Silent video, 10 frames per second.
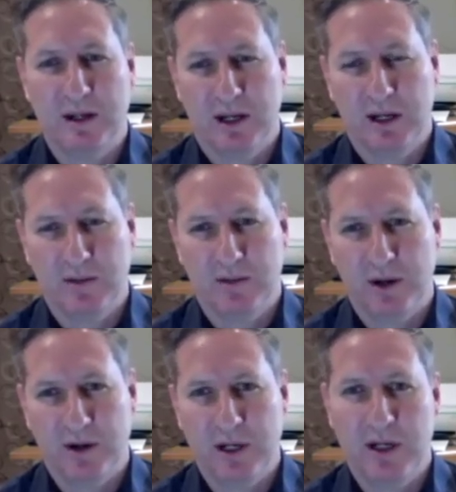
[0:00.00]
at a
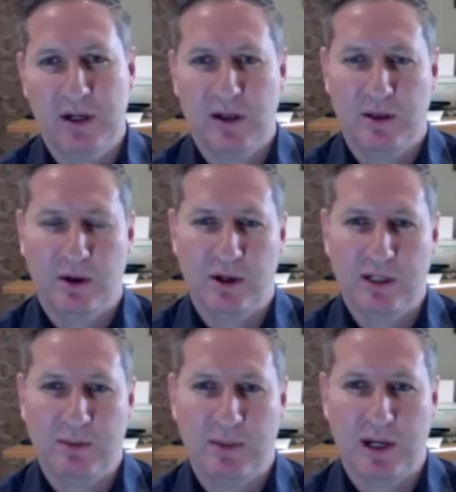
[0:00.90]
very
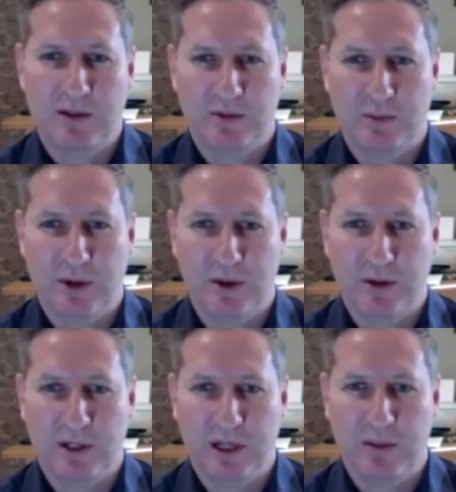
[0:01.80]
lethargic pace from both the
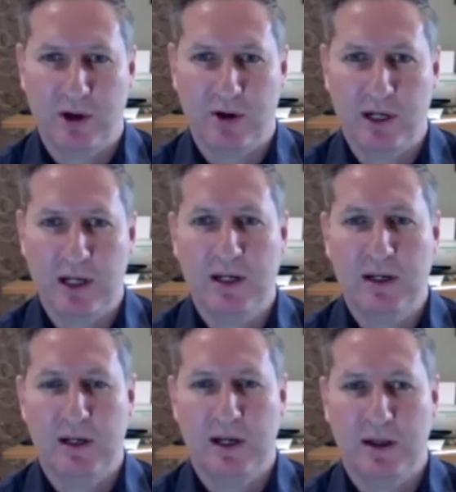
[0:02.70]
DMRE
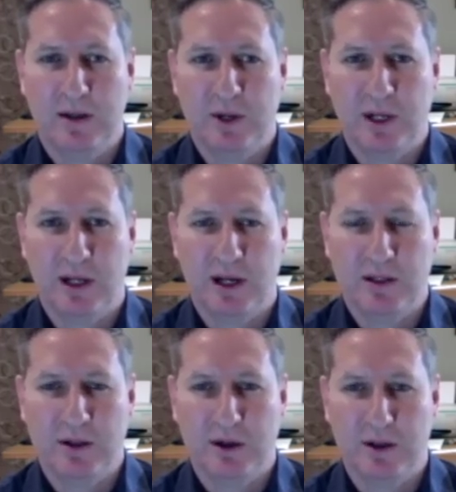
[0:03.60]
and the
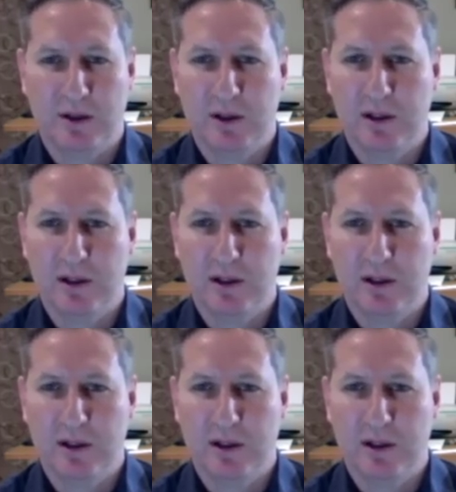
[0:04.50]
regulator on